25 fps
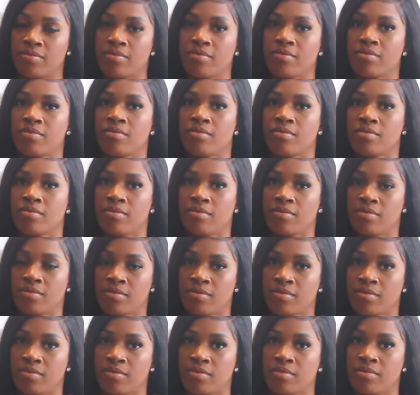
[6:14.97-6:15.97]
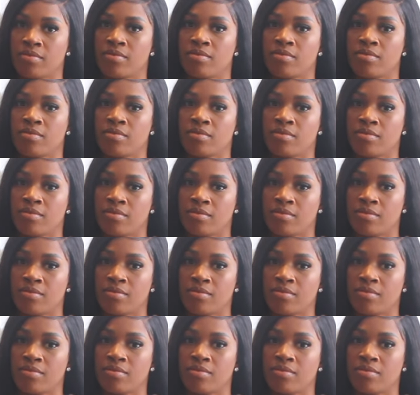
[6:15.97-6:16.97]

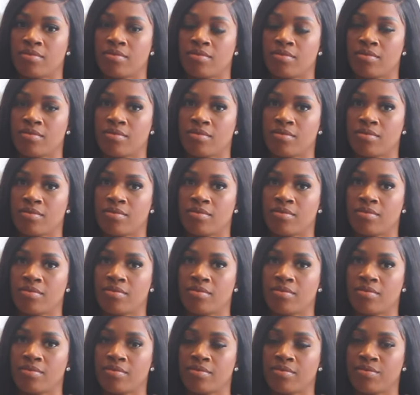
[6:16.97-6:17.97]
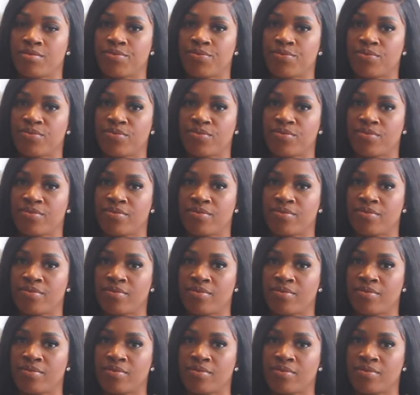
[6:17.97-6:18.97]

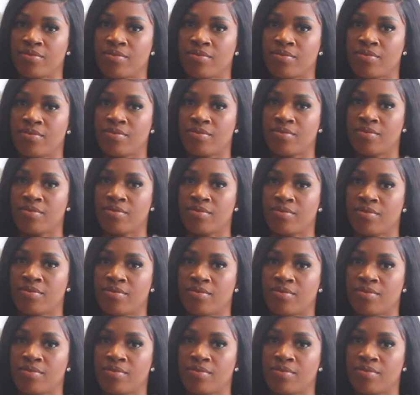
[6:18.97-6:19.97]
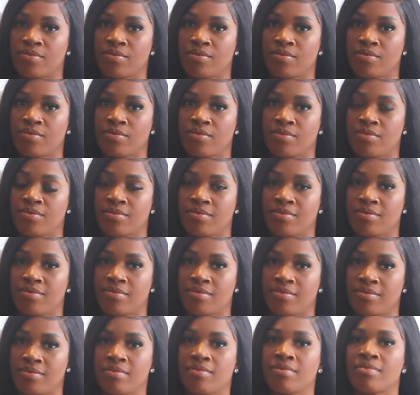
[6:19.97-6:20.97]

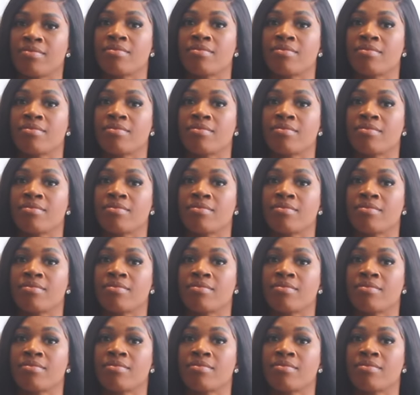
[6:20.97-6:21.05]
No words are spoken by the person on screen.